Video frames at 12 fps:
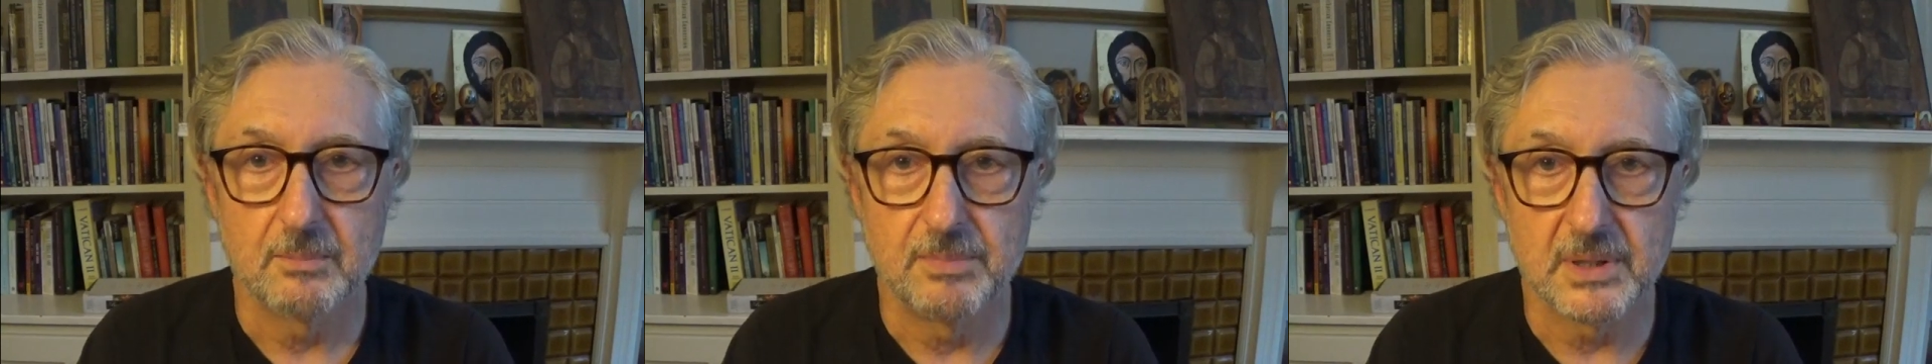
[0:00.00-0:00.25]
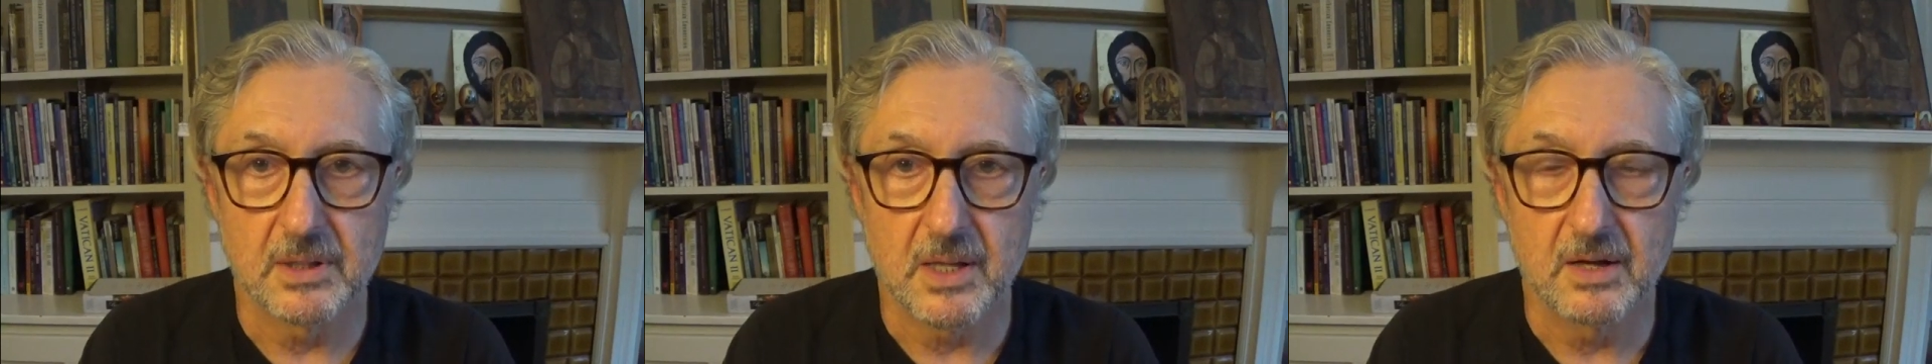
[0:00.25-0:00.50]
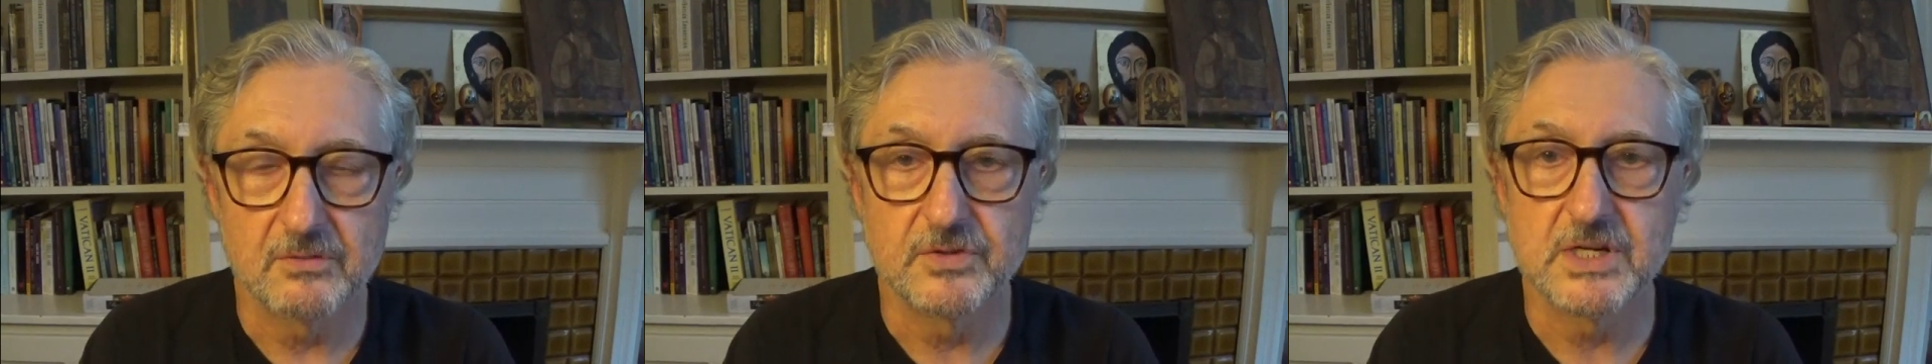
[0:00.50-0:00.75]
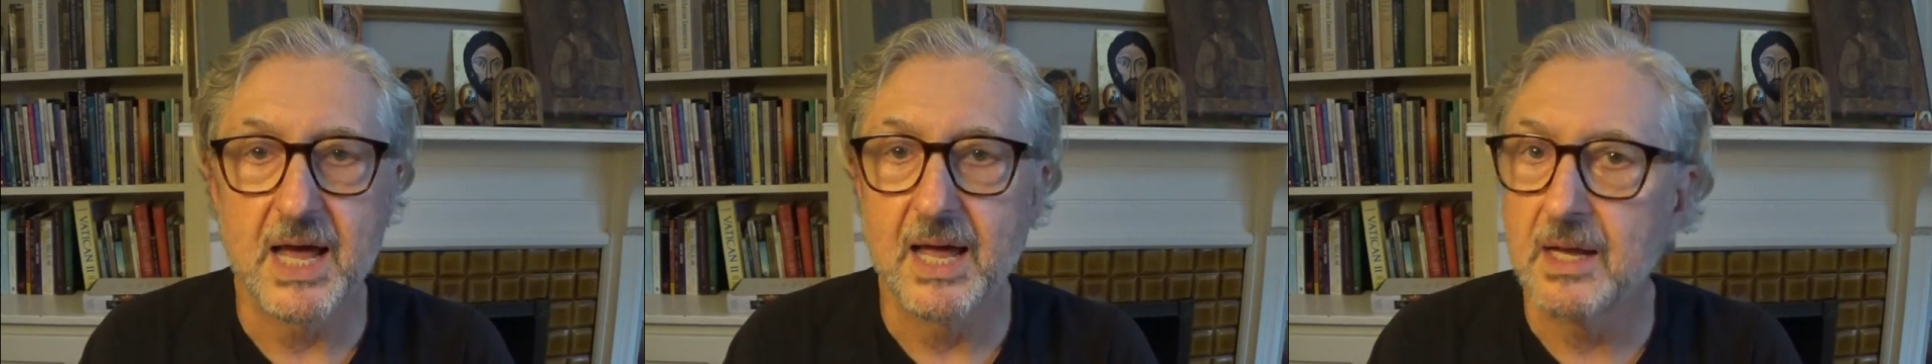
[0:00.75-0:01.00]

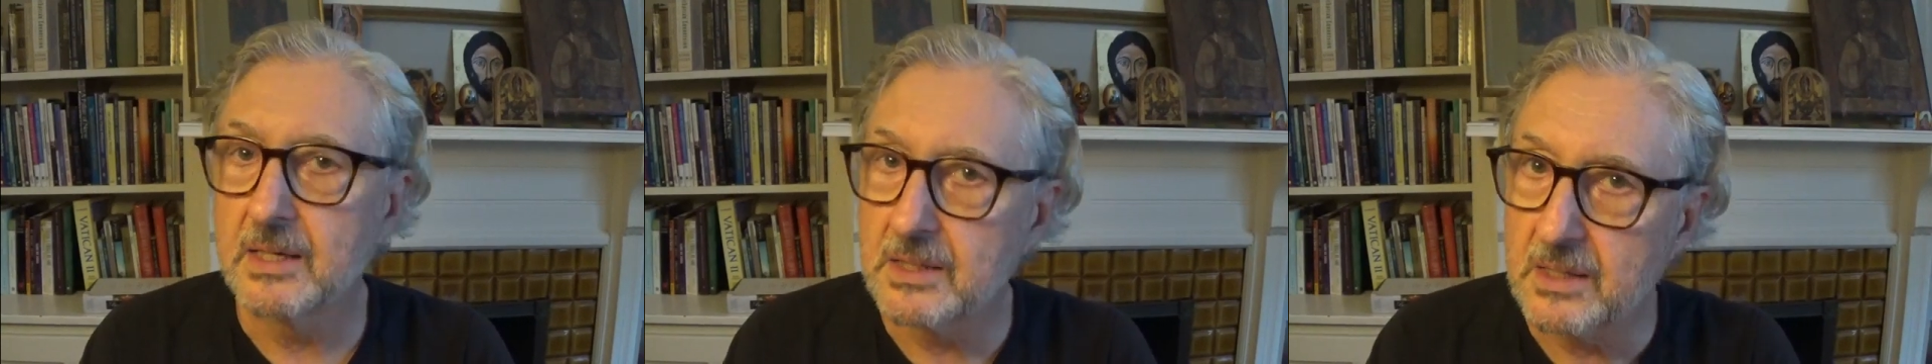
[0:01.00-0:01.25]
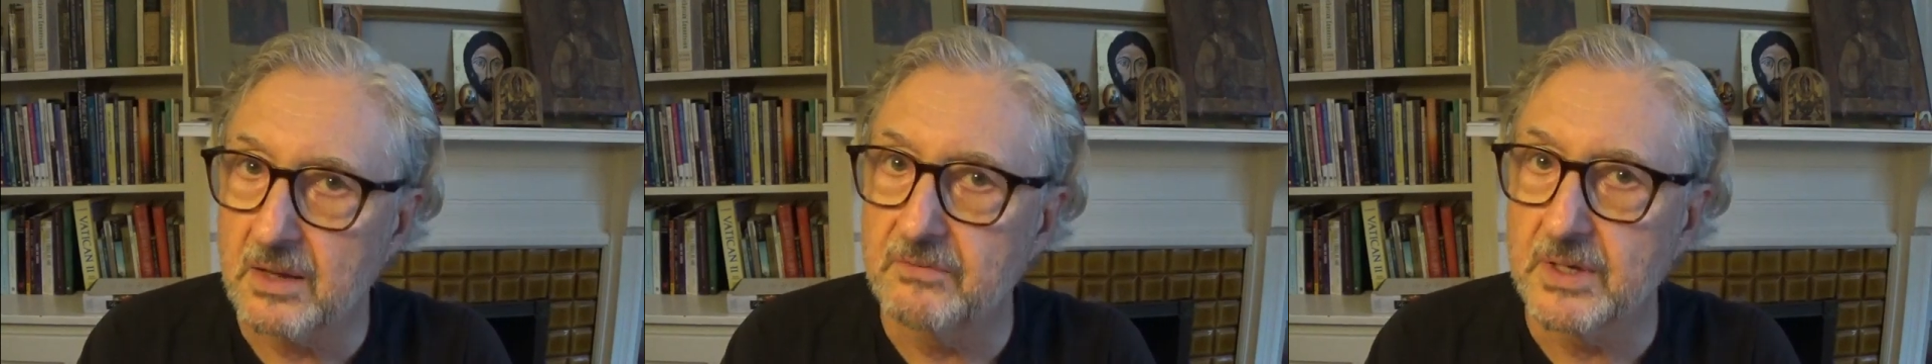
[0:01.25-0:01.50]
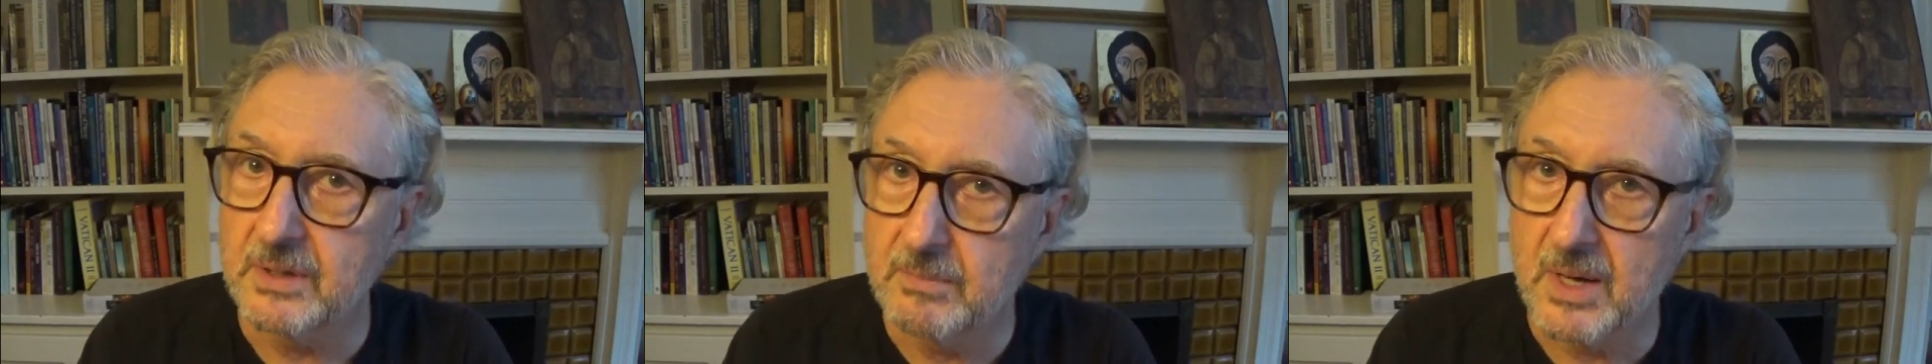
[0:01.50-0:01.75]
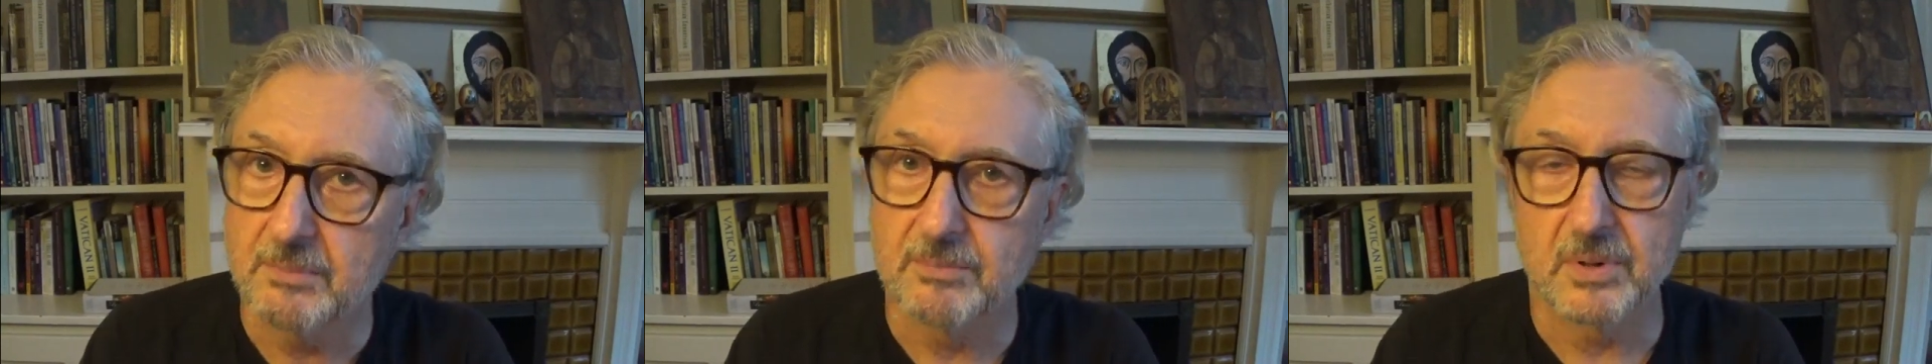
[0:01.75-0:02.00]
beloved and
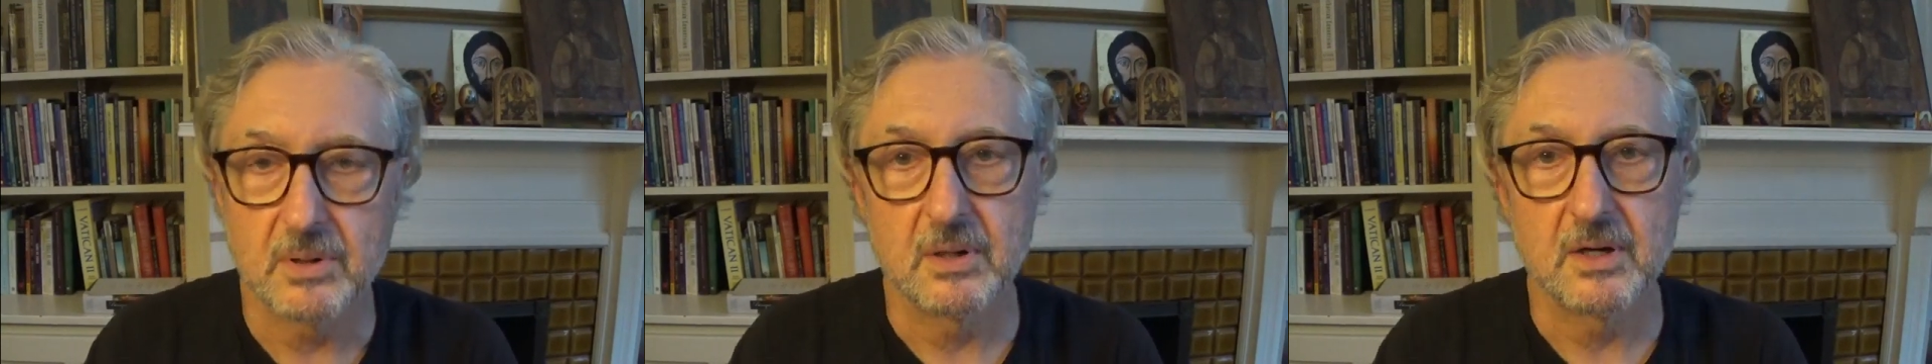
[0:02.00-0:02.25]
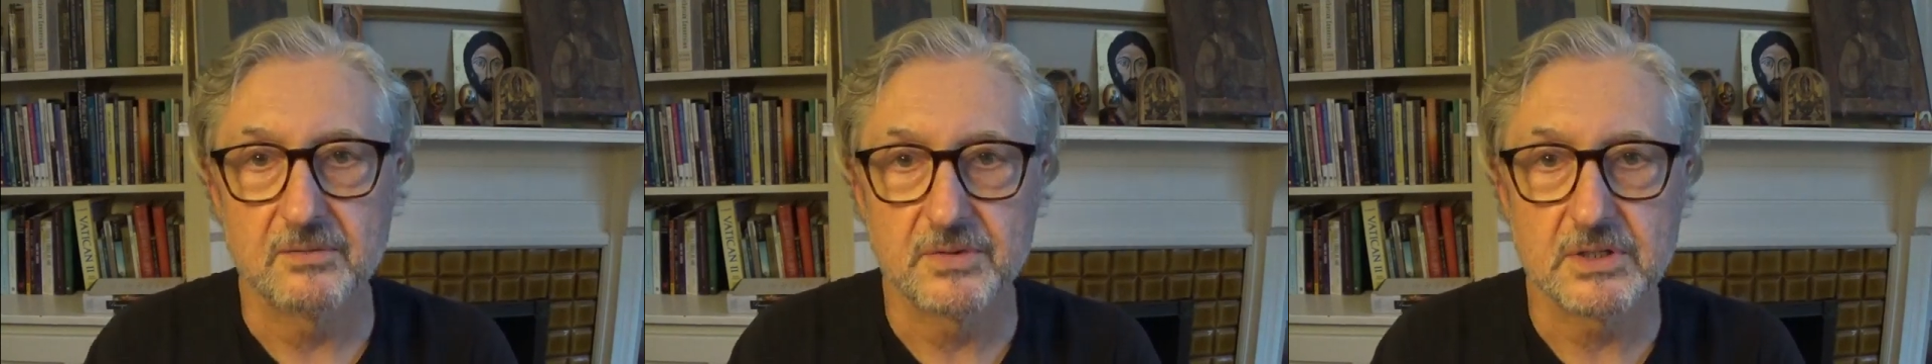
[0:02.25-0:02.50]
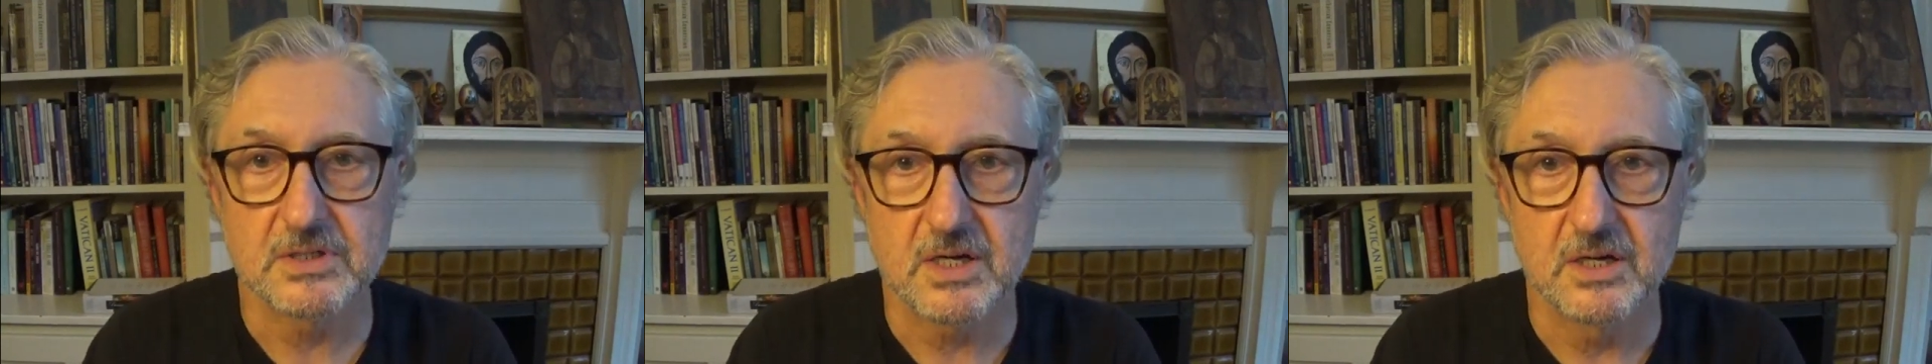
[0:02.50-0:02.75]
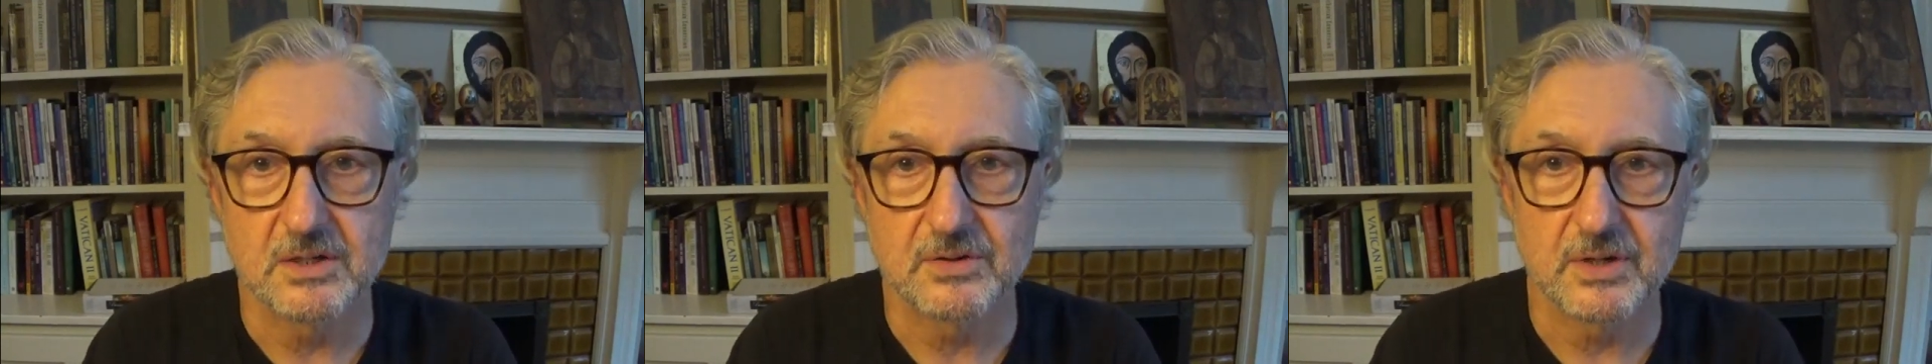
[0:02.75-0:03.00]
loving member of this
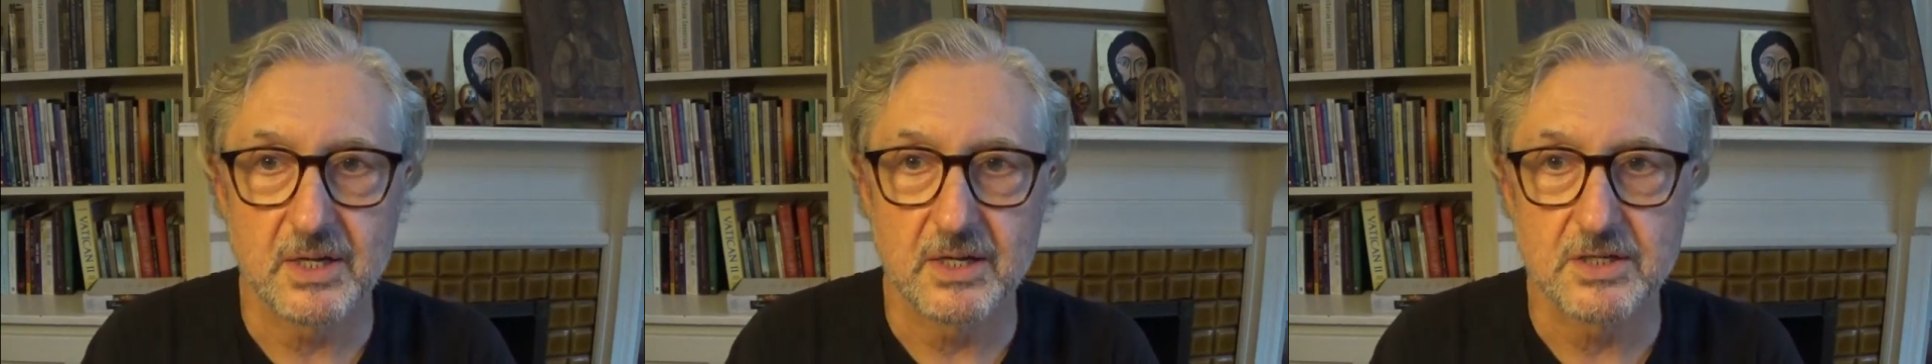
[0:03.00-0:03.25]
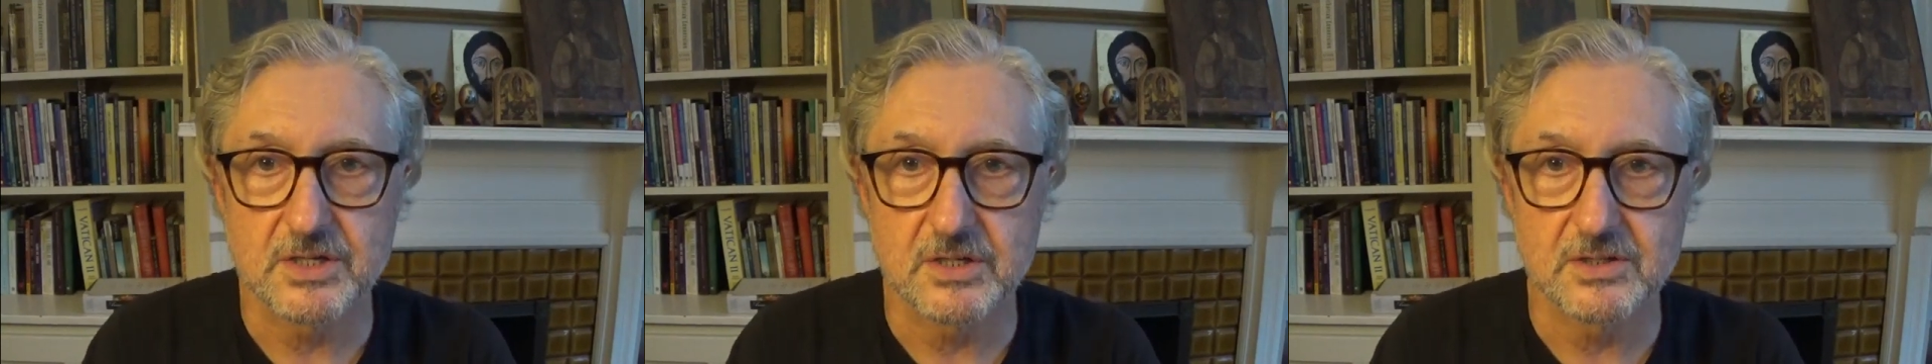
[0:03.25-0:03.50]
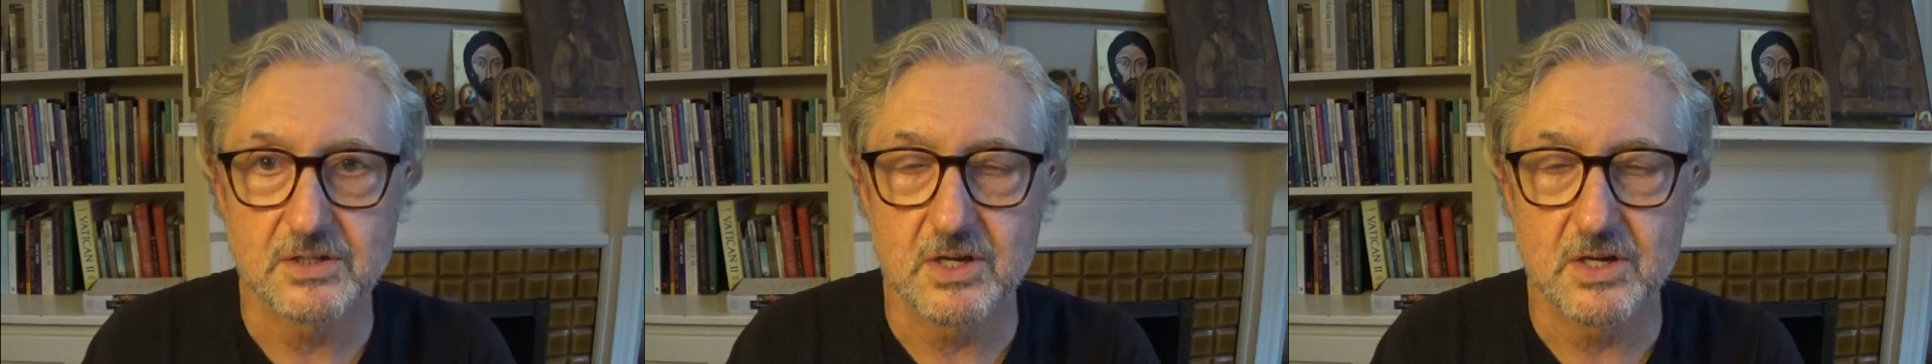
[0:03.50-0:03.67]
congregation.